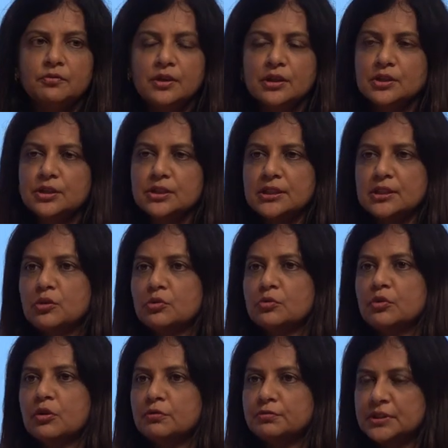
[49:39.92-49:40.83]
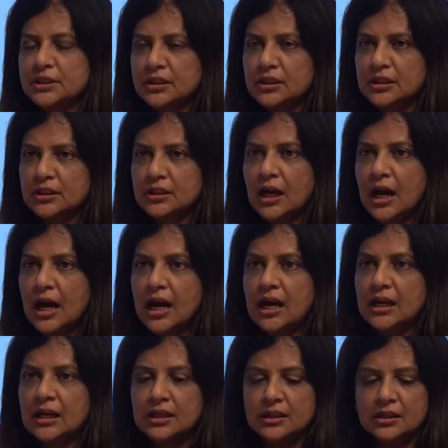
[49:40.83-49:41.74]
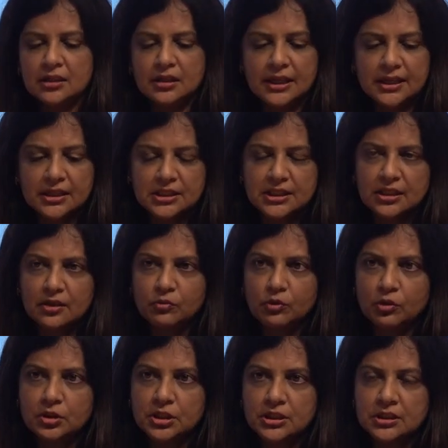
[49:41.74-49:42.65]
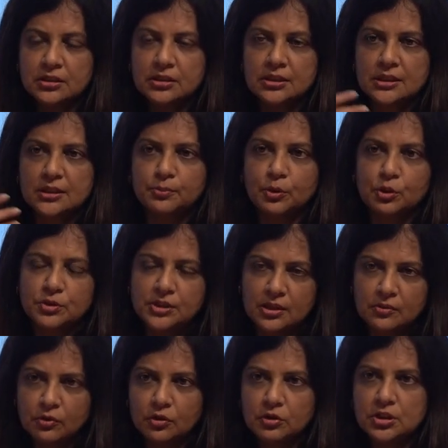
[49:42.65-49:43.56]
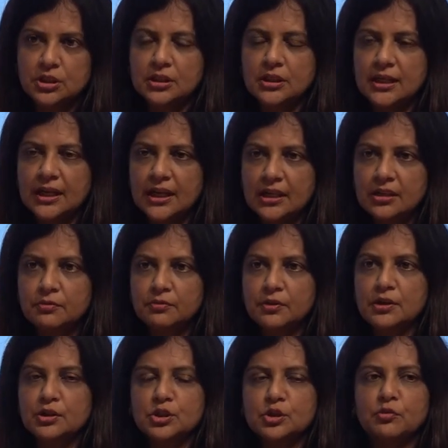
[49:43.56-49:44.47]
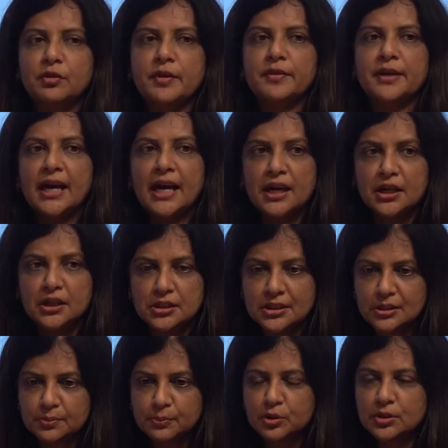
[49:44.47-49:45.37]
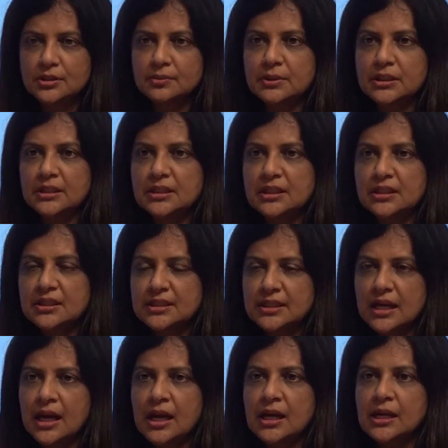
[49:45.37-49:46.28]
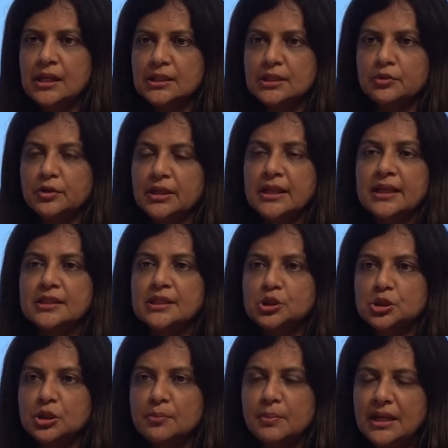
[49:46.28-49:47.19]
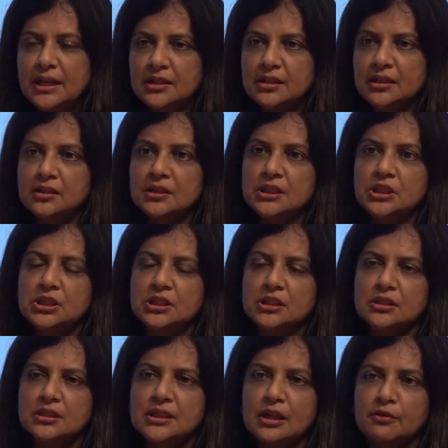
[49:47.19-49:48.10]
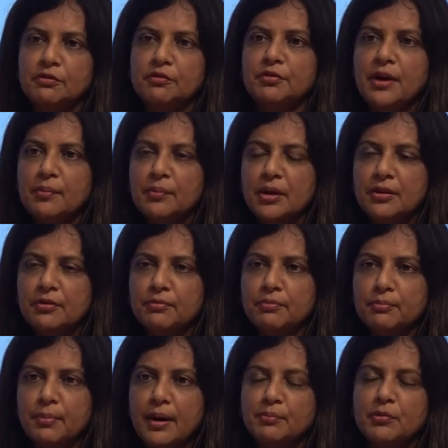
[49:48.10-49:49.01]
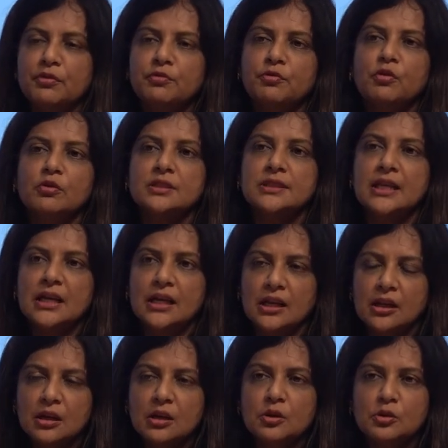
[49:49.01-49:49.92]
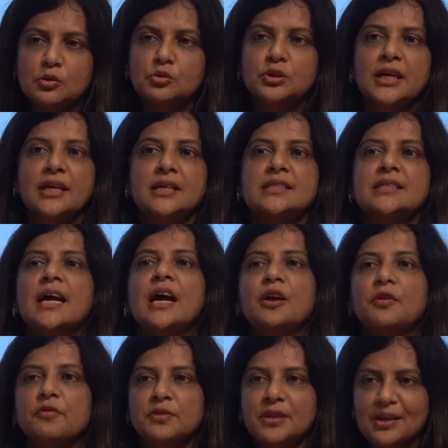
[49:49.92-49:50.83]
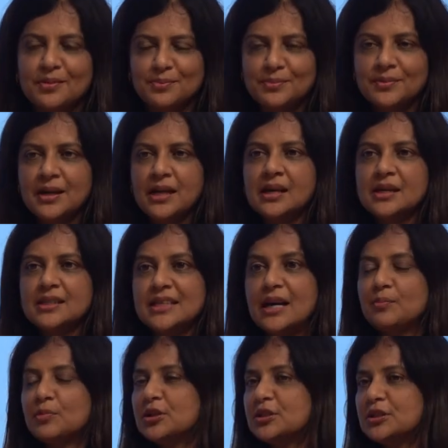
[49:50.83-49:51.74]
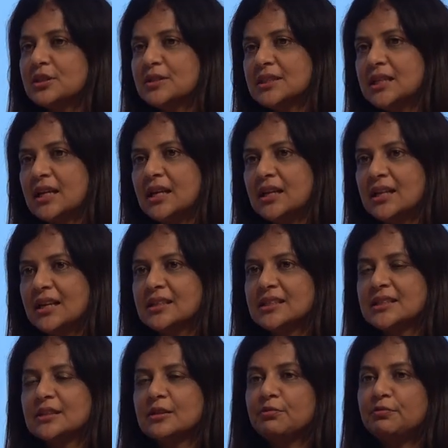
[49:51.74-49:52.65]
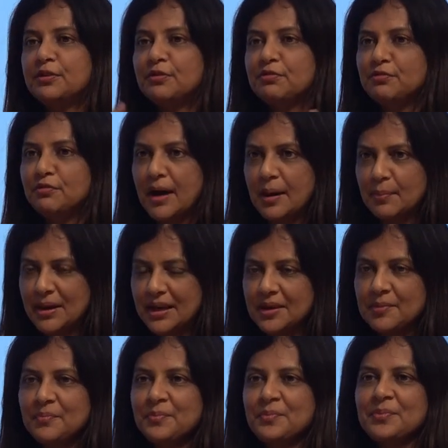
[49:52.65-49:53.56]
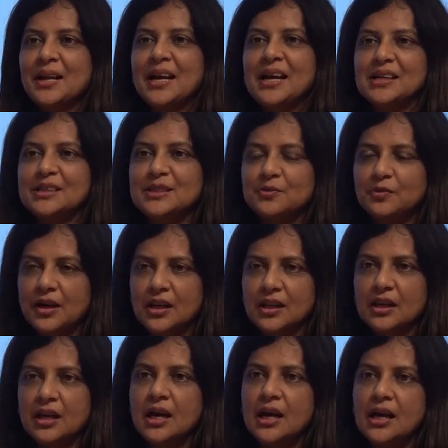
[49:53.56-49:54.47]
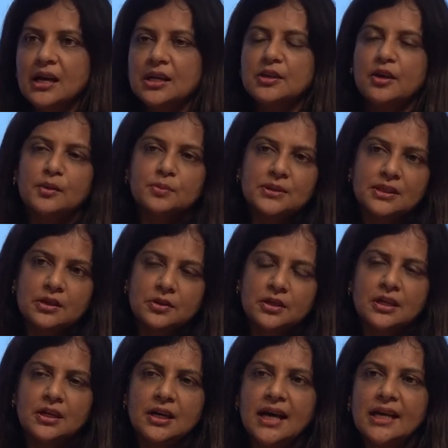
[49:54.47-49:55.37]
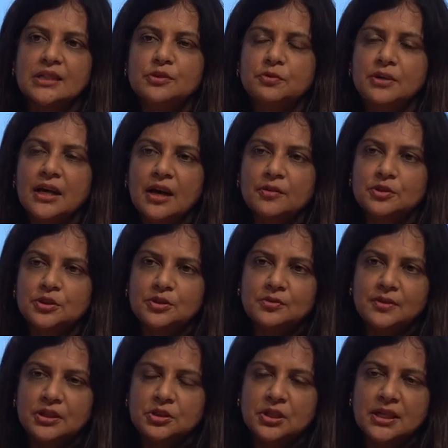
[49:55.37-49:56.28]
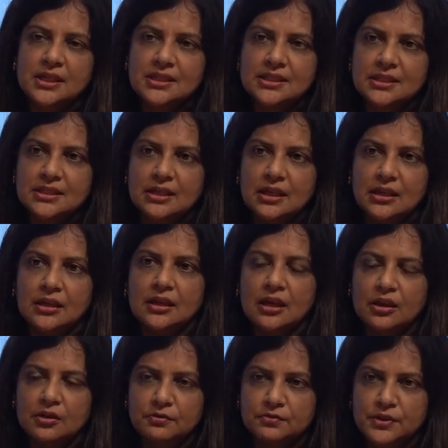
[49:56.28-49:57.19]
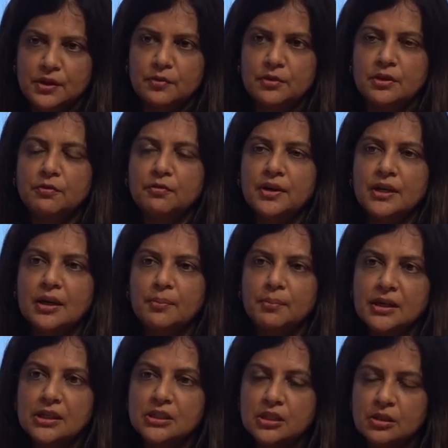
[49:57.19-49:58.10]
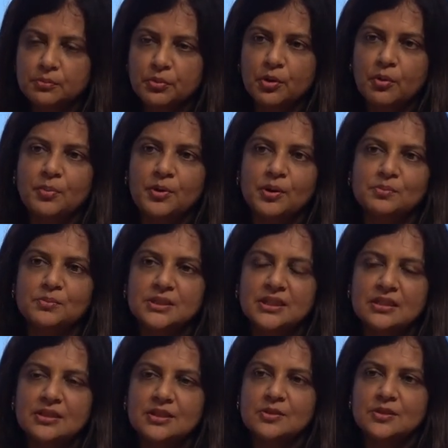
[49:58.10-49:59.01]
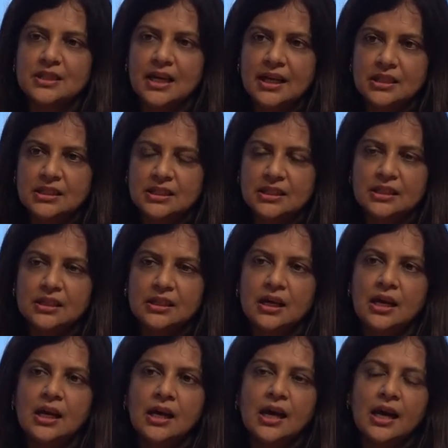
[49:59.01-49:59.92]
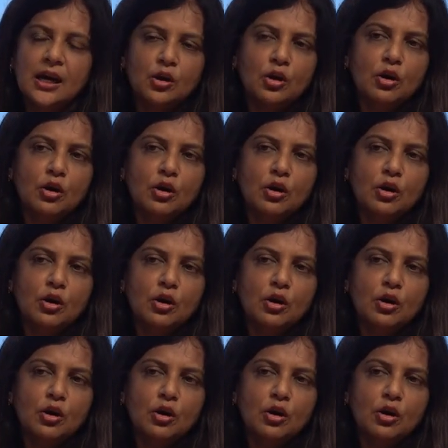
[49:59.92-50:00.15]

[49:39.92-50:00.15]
ones who often are collecting water, disposing water. They are the ones who have carrying responsibilities. So in extreme heat conditions, if a family member falls ill, who takes care of them? So I'm going to say that it's the fifth whammy as well. You're absolutely right. We have to address kind of some of the fundamental problems in society. And